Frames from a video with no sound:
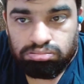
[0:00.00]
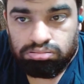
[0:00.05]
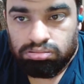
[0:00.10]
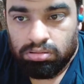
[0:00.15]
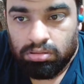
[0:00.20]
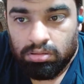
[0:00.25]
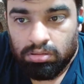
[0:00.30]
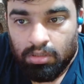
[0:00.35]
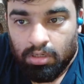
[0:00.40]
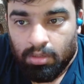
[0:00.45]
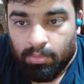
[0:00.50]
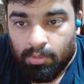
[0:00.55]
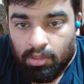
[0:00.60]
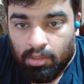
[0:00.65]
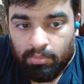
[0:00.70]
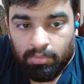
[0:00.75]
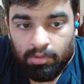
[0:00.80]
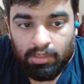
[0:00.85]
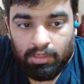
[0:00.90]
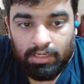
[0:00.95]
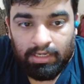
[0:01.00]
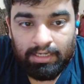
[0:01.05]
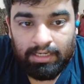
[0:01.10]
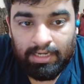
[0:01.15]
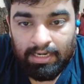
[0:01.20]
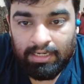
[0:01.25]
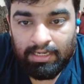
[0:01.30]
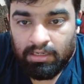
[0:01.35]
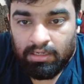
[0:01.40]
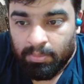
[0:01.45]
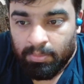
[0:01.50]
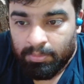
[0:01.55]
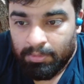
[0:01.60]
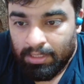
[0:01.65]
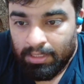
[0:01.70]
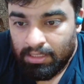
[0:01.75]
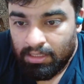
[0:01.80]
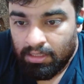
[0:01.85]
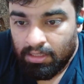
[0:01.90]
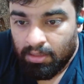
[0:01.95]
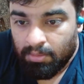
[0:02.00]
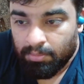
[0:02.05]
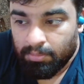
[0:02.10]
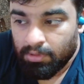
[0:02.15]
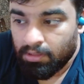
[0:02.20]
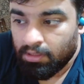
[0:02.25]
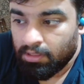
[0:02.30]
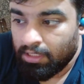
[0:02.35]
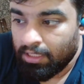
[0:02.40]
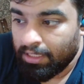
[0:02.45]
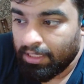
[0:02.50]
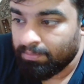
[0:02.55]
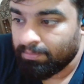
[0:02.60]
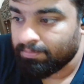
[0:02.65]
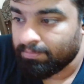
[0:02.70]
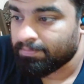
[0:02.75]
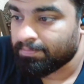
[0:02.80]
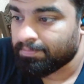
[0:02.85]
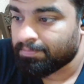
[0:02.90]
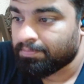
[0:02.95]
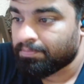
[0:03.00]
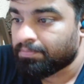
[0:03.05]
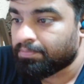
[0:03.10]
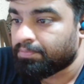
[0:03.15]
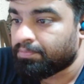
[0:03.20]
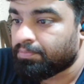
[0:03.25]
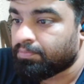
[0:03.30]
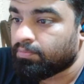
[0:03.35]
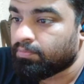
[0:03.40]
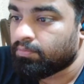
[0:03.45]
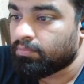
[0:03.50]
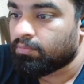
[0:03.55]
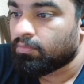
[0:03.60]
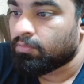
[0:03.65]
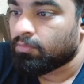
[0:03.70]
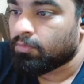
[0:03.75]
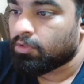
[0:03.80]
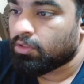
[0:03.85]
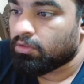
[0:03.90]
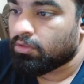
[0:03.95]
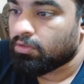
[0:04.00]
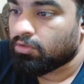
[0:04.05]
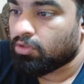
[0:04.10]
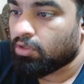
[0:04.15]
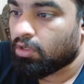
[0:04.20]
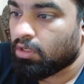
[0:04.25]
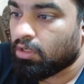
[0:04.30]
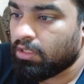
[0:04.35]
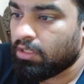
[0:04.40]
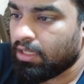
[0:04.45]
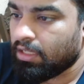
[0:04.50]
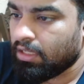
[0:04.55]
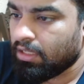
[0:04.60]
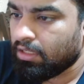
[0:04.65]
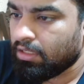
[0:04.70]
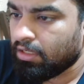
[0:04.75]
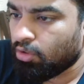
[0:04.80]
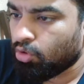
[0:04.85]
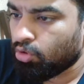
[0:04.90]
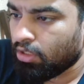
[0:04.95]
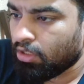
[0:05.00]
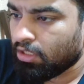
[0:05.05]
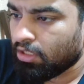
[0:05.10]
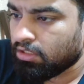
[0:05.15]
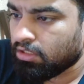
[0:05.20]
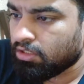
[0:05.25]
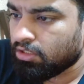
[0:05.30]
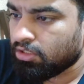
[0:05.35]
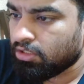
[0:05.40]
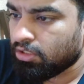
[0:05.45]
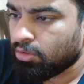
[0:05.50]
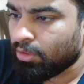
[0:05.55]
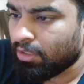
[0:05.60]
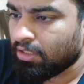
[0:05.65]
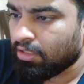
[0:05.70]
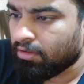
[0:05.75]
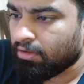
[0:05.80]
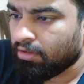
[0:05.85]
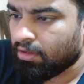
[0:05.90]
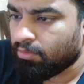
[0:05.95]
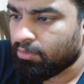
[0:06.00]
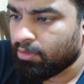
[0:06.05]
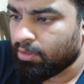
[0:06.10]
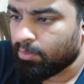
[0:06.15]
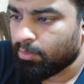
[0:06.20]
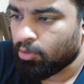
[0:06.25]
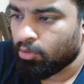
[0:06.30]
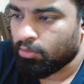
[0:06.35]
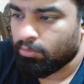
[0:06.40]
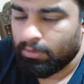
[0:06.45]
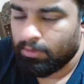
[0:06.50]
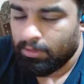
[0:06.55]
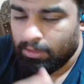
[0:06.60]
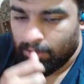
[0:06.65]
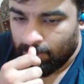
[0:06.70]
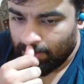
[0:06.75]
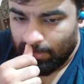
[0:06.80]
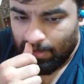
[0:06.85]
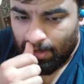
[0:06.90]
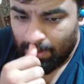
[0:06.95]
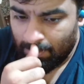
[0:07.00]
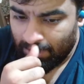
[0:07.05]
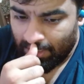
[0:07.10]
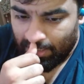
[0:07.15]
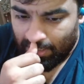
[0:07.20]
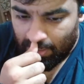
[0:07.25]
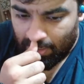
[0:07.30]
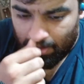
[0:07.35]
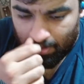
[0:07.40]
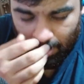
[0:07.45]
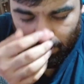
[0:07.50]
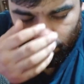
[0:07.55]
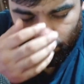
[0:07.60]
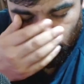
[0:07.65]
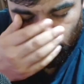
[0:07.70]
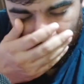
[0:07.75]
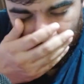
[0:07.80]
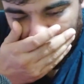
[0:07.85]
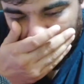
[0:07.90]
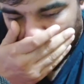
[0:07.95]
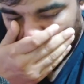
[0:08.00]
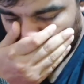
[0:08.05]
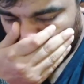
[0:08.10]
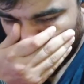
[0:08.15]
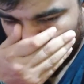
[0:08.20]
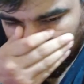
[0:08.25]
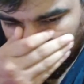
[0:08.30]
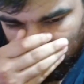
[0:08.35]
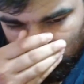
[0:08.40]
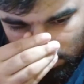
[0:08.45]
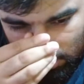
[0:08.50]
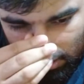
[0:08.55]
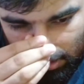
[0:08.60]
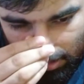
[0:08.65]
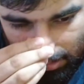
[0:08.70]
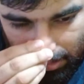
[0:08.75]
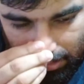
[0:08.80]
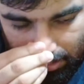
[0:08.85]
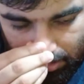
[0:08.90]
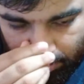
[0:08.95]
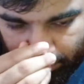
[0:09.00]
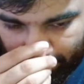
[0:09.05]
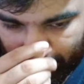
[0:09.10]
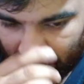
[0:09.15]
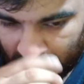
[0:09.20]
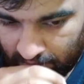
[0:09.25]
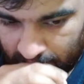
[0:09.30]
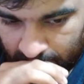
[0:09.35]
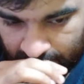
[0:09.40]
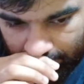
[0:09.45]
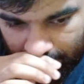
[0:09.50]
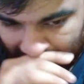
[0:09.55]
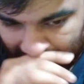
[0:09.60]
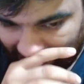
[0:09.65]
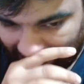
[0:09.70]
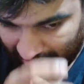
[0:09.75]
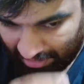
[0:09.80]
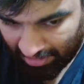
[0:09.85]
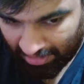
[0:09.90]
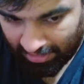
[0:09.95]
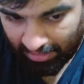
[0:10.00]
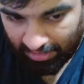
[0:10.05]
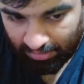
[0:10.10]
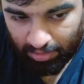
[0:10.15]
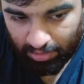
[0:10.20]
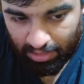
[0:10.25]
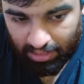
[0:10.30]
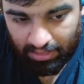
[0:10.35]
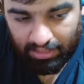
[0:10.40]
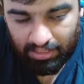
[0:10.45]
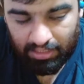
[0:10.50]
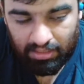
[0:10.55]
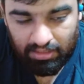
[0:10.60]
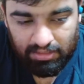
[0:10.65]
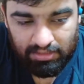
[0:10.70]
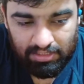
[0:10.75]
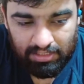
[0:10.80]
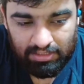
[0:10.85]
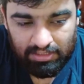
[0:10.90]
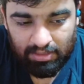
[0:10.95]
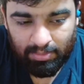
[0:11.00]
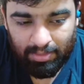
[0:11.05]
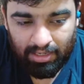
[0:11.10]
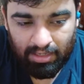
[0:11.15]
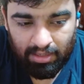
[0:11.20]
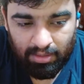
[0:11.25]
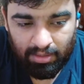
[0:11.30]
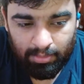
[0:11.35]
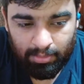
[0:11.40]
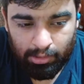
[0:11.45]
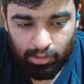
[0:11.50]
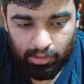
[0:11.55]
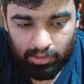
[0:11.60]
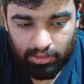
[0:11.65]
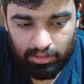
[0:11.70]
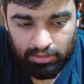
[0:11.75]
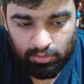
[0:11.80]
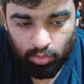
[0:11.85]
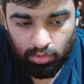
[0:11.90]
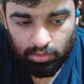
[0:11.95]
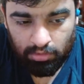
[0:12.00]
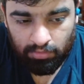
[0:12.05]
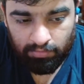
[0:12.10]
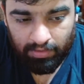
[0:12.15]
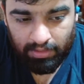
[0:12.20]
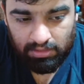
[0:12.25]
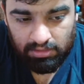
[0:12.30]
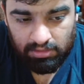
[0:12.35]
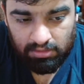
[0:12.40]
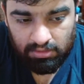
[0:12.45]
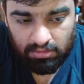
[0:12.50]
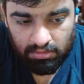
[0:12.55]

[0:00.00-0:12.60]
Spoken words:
Come on, Burnley, tighten up, Burnley. Sorry, Nate, I didn't know you had surgery. Quick recovery, bro. We need it. No, man, I'm okay, dude. I'm just in a little pain. Nothing painkillers and some antibiotics won't fix.